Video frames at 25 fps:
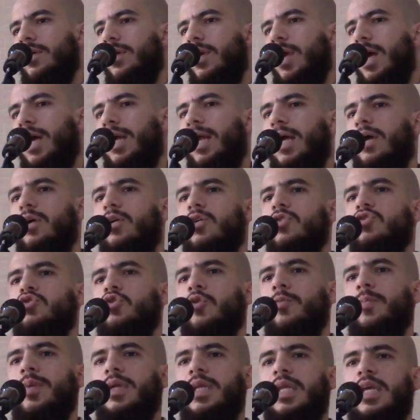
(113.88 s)
And I
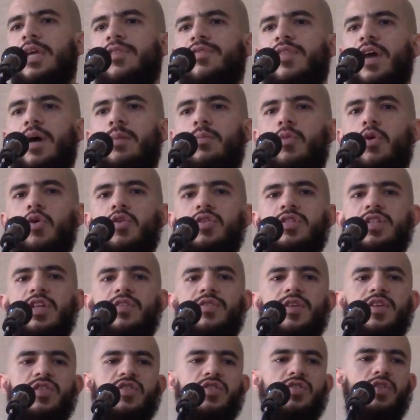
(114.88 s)
also believe that most
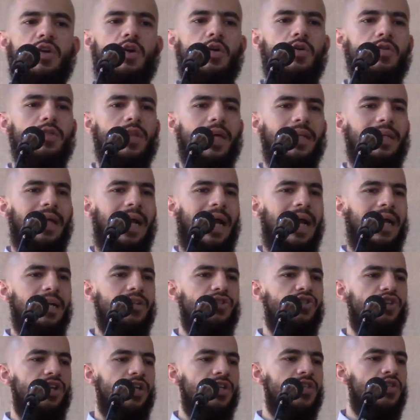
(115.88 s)
of us know that
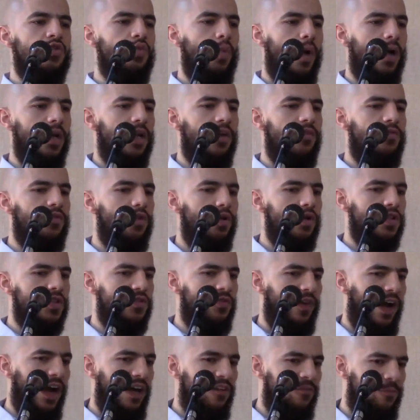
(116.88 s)
Hajj is one of
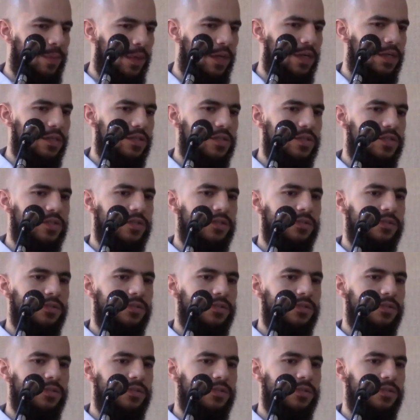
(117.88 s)
those 5 pillars.